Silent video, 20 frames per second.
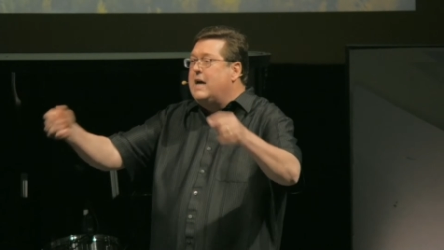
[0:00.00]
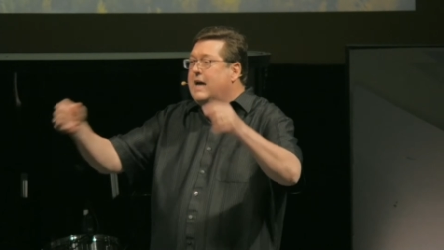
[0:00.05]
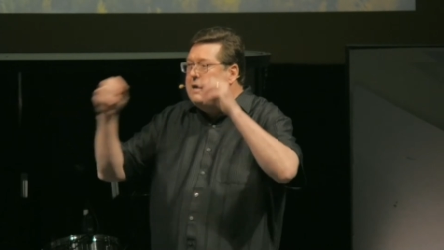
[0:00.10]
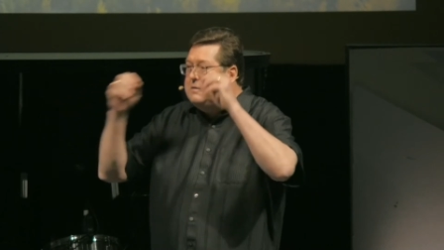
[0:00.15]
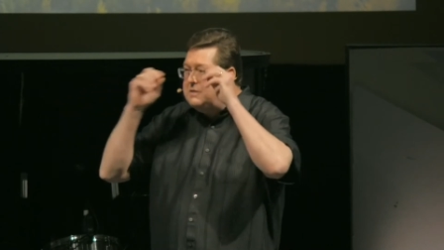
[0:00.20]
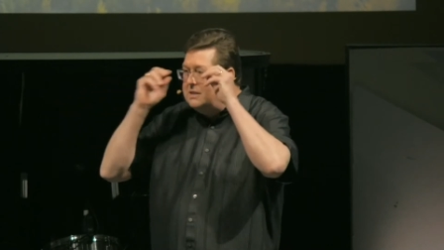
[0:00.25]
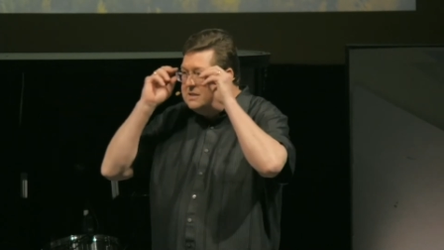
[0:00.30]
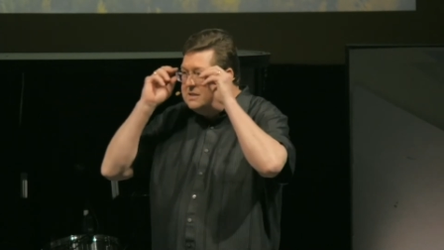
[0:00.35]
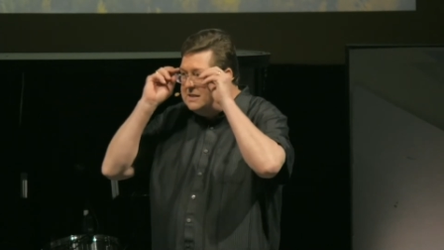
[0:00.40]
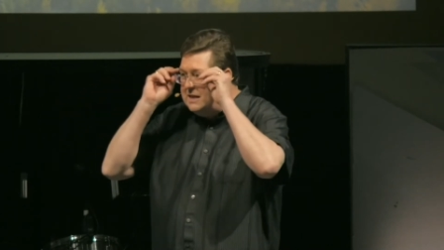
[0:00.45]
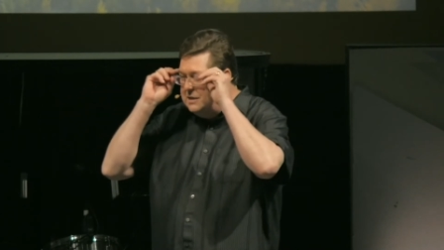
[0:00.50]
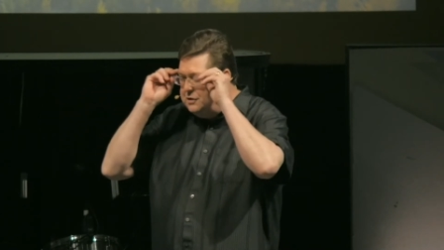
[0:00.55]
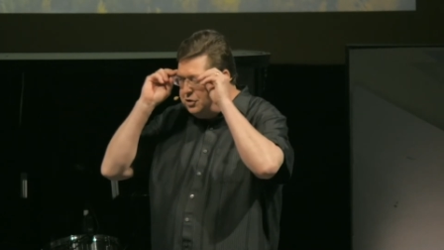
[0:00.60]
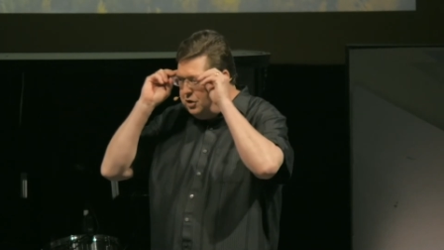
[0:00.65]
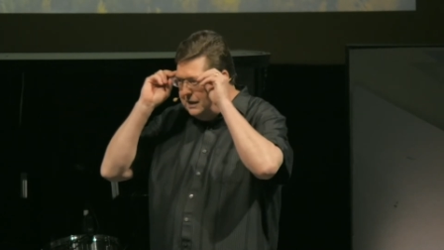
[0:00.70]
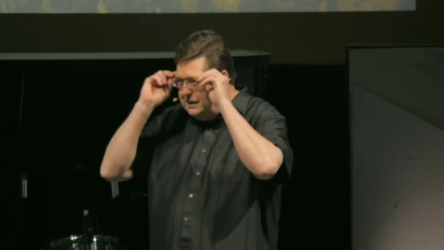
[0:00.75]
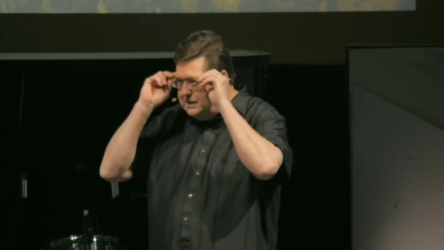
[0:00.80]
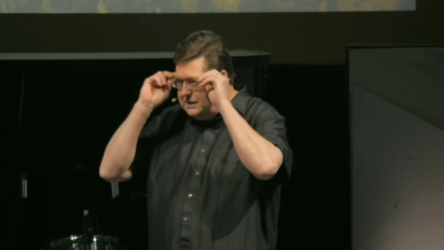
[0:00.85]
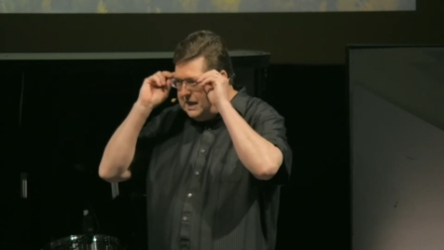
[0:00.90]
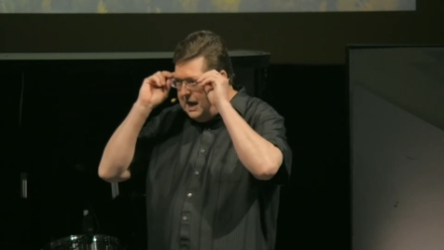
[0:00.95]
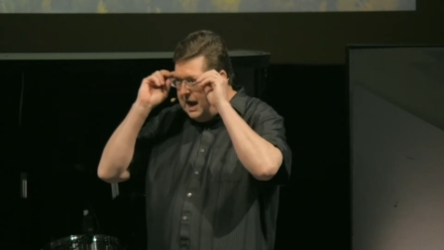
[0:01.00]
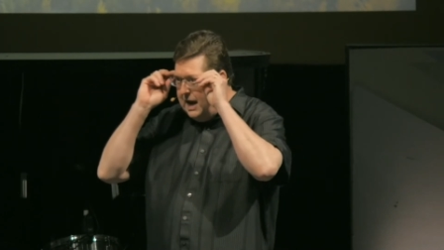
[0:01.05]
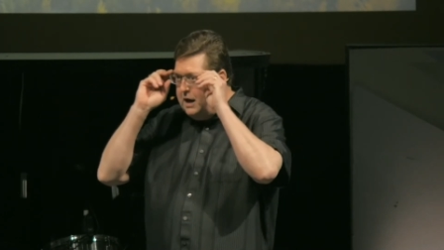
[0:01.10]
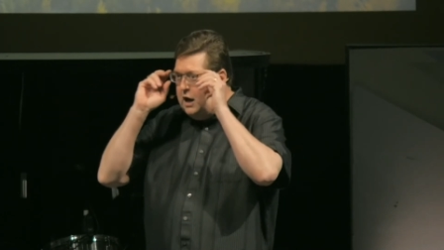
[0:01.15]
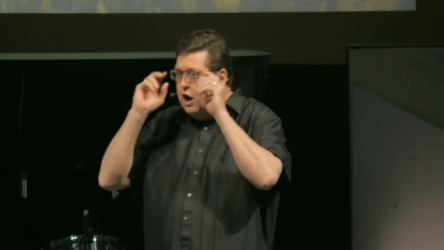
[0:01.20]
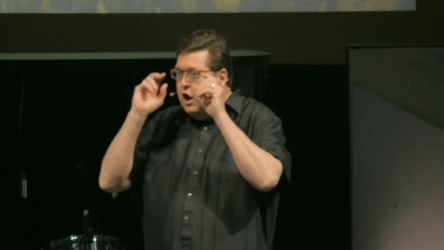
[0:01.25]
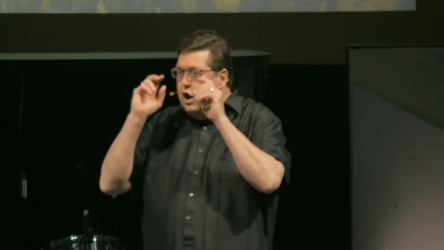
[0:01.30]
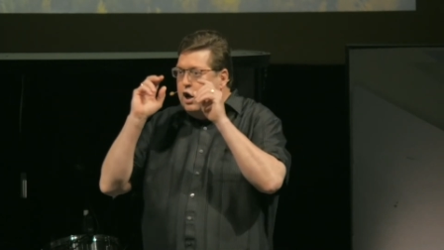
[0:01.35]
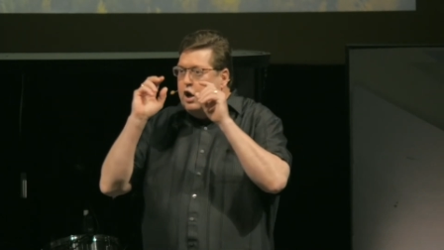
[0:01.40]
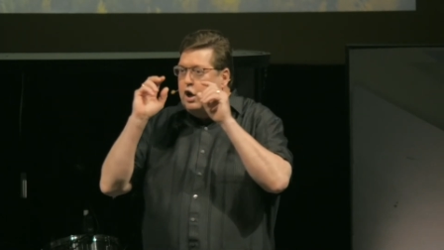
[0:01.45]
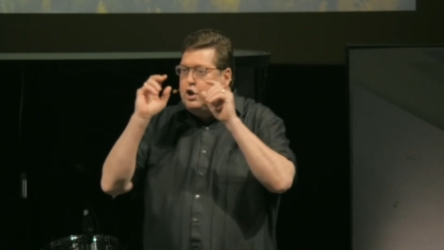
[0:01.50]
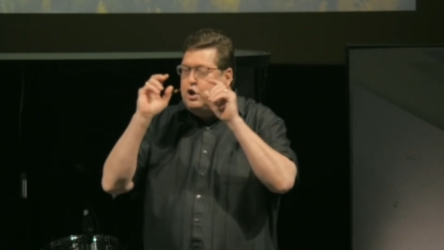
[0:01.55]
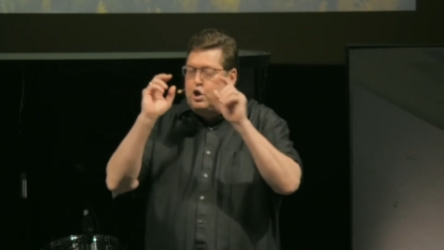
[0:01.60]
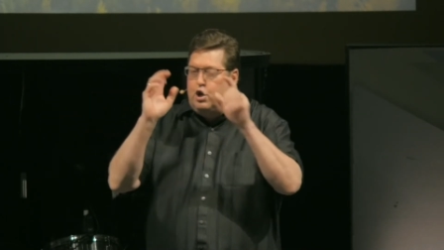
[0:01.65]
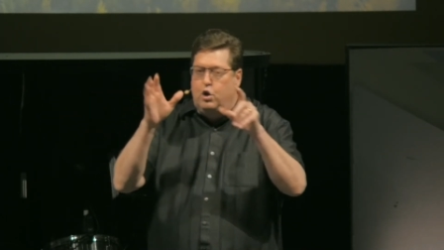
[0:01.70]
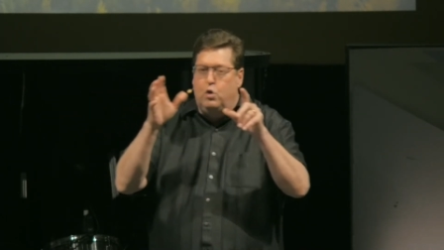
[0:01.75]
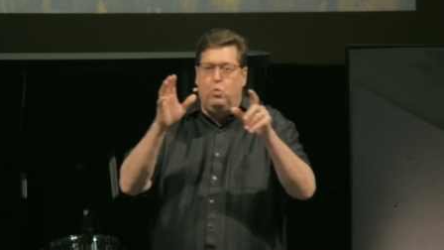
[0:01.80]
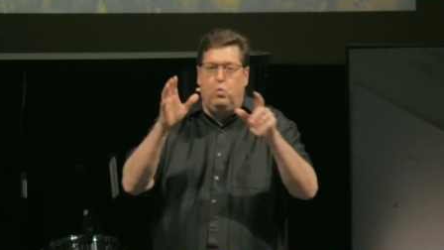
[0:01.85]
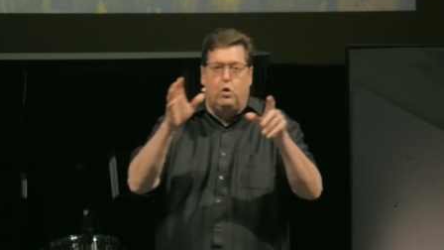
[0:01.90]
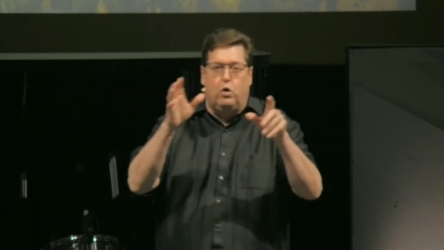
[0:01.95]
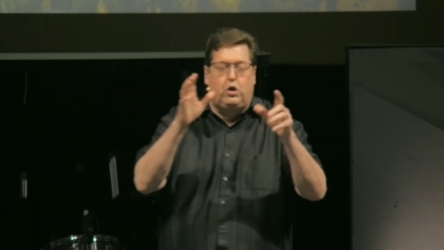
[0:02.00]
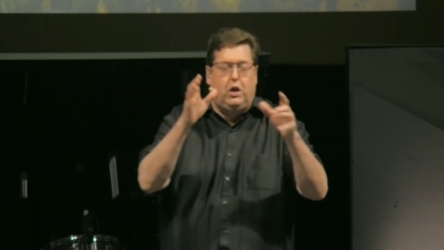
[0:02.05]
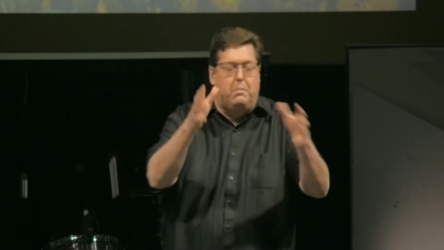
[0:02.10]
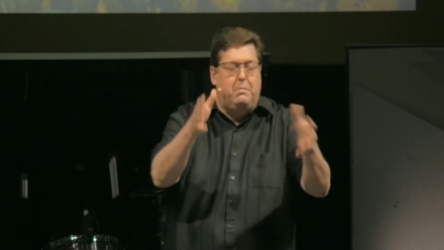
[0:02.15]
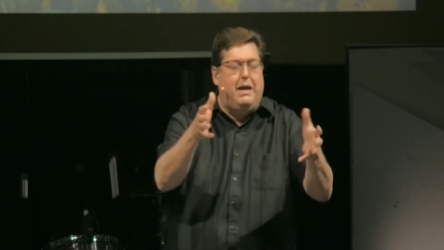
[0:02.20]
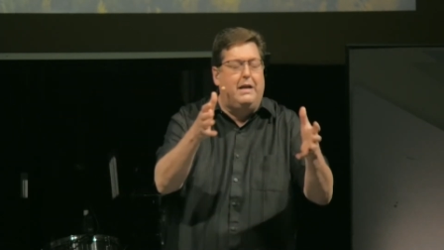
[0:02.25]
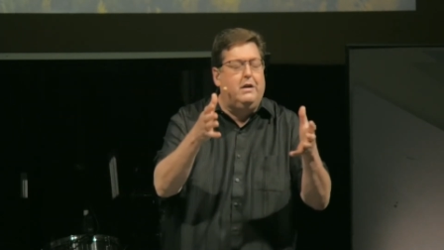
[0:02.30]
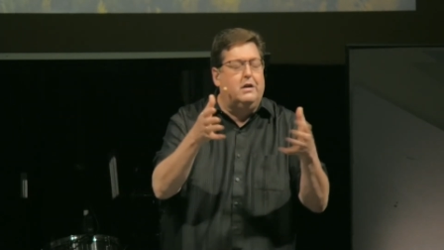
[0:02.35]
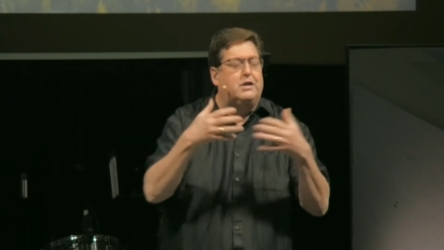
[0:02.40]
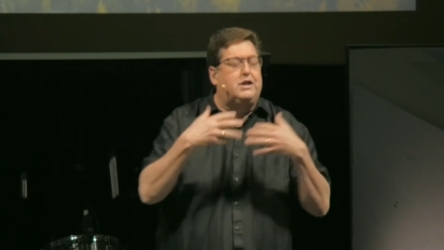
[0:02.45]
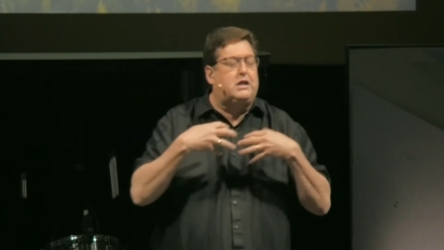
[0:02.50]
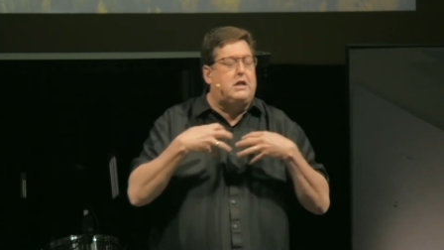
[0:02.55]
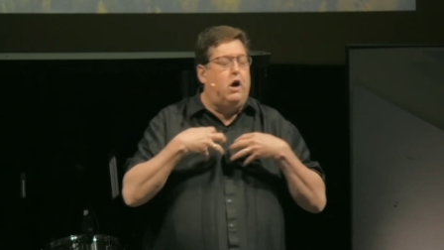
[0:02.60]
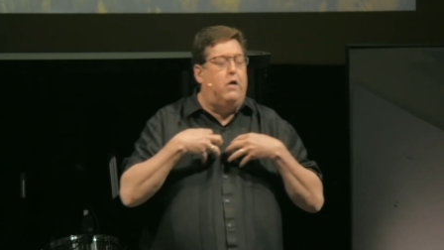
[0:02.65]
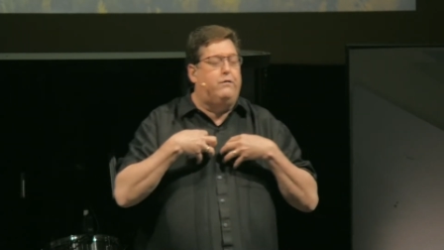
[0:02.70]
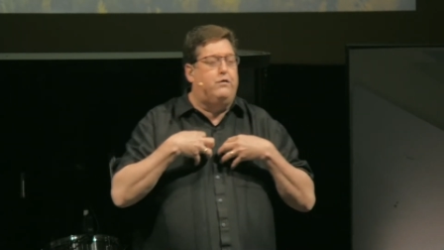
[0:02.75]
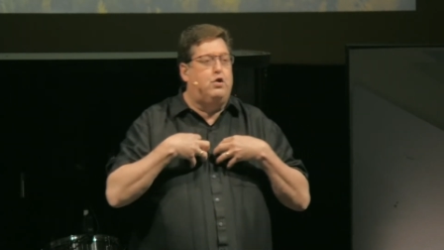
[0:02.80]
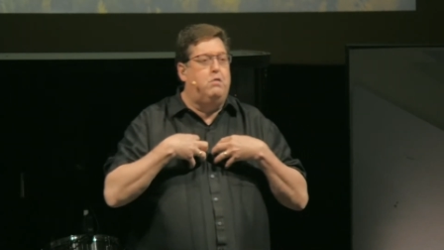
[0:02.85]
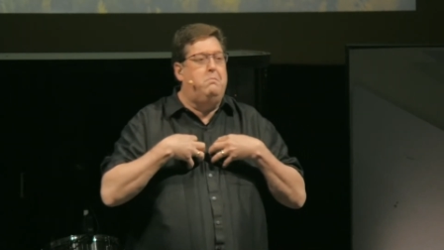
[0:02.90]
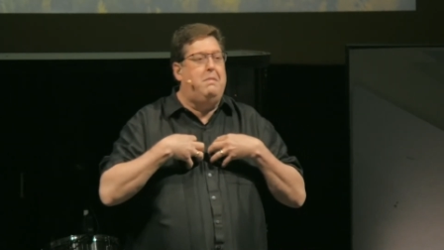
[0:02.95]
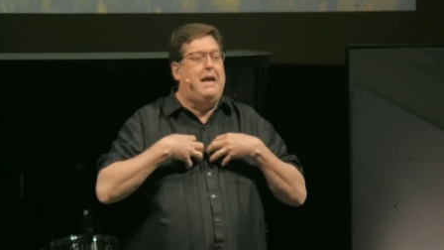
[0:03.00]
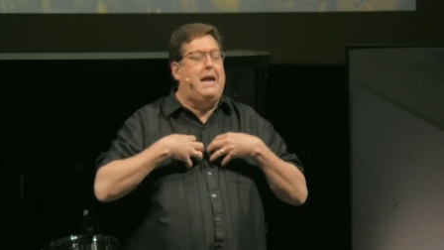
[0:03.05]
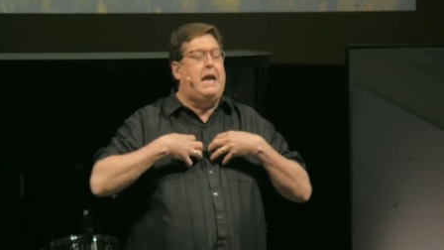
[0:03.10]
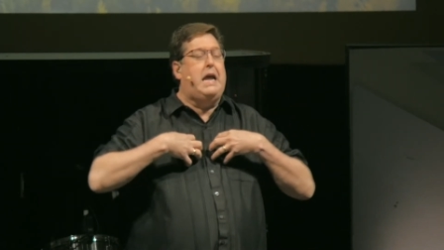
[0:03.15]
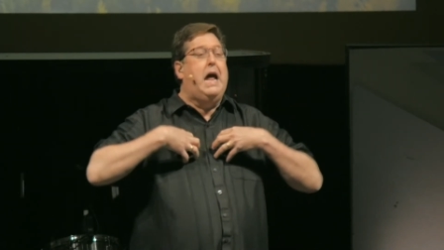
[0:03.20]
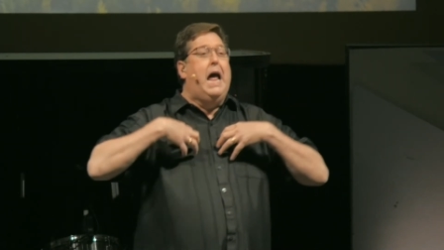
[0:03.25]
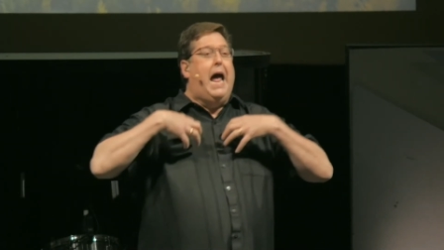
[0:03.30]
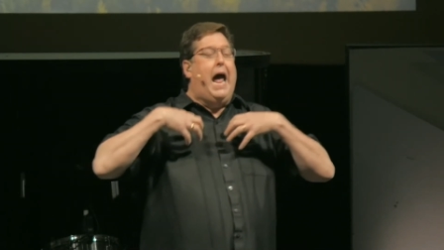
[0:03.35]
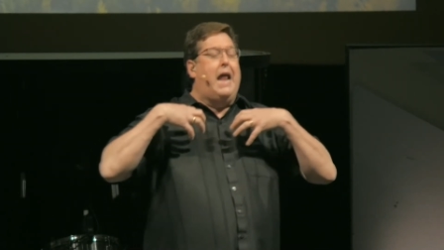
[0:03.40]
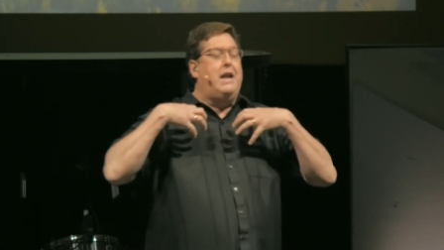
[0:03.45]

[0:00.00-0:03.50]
he's essentially saying, You will commit yourself to me